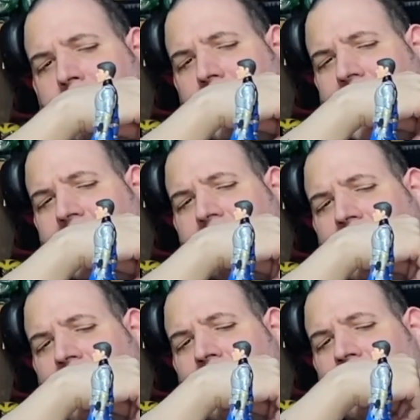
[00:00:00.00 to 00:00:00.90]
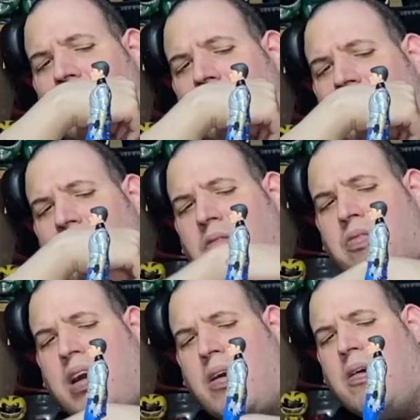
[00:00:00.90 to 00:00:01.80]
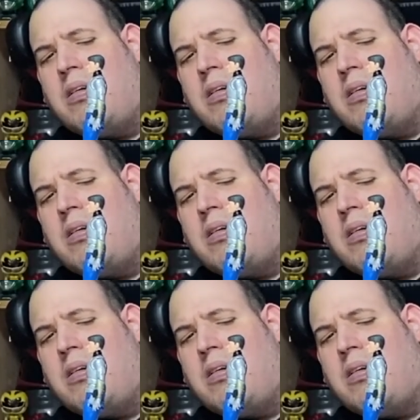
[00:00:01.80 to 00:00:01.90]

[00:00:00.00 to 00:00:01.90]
We had to glue it onto the figure.